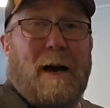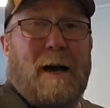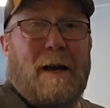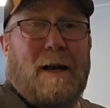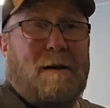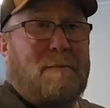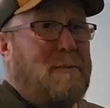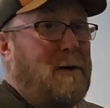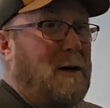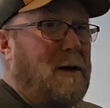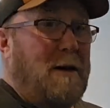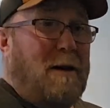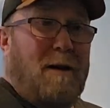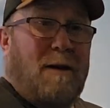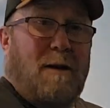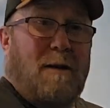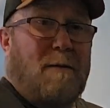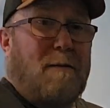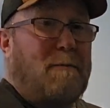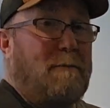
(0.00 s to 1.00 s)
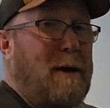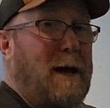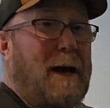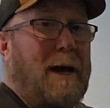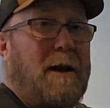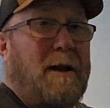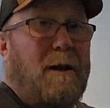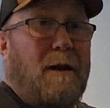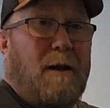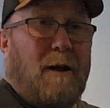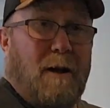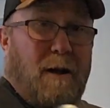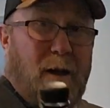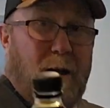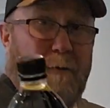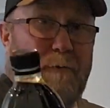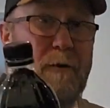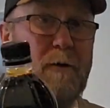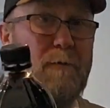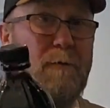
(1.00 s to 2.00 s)
rating. But man,
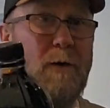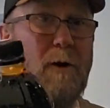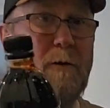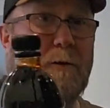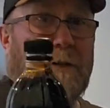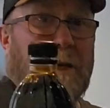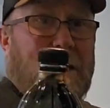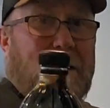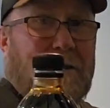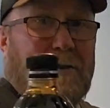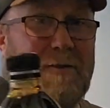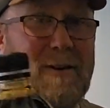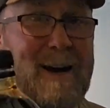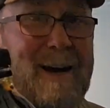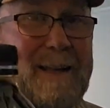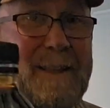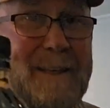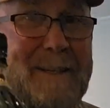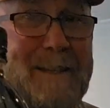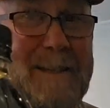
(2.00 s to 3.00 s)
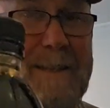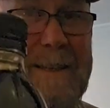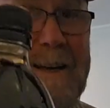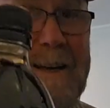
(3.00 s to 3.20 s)
if you folks ain't tried this